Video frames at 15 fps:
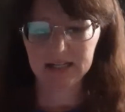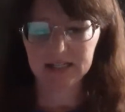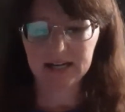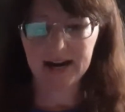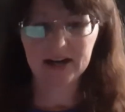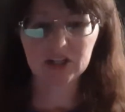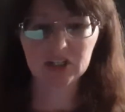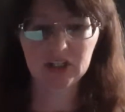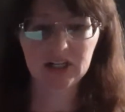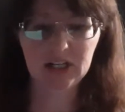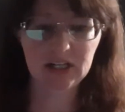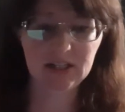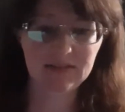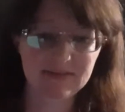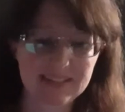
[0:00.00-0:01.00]

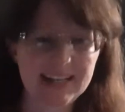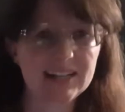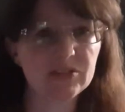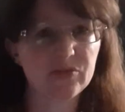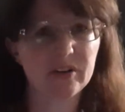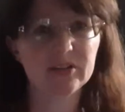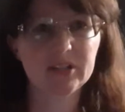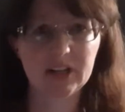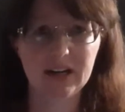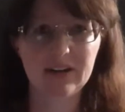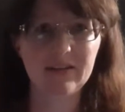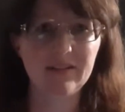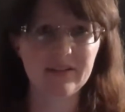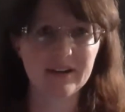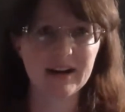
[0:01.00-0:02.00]
actually takes raw chicken
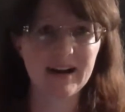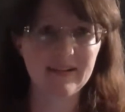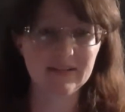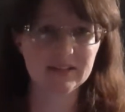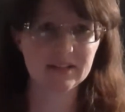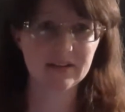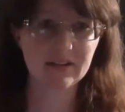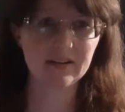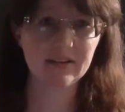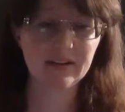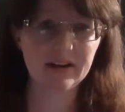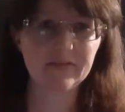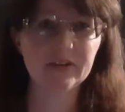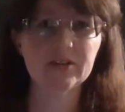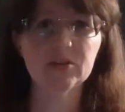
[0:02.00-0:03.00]
on her counter.
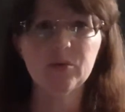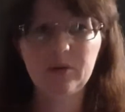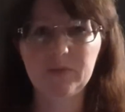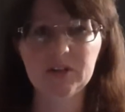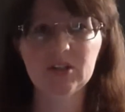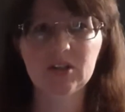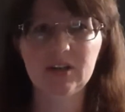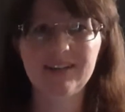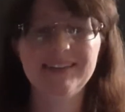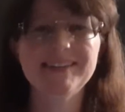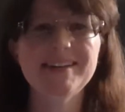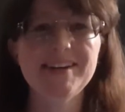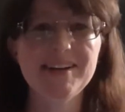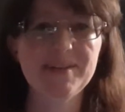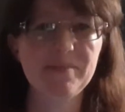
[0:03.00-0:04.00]
If you're squeamish,
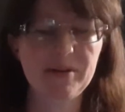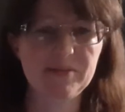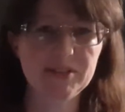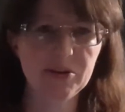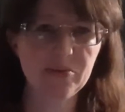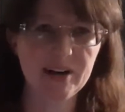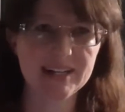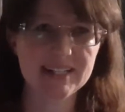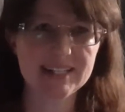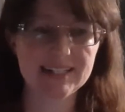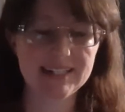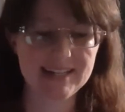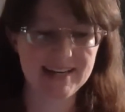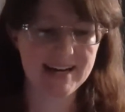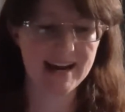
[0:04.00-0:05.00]
maybe don't watch
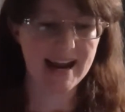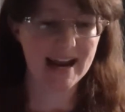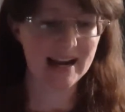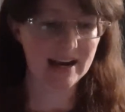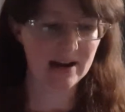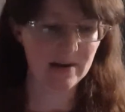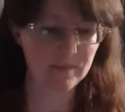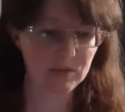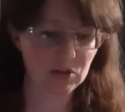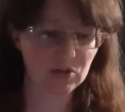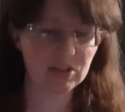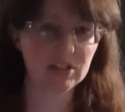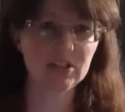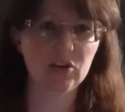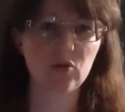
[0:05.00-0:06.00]
it. And
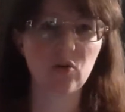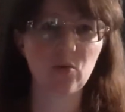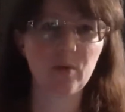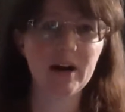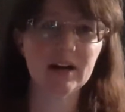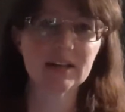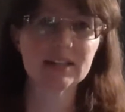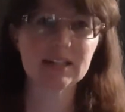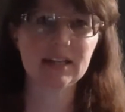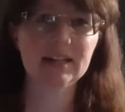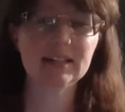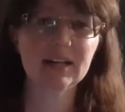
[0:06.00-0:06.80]
uses a Norwex to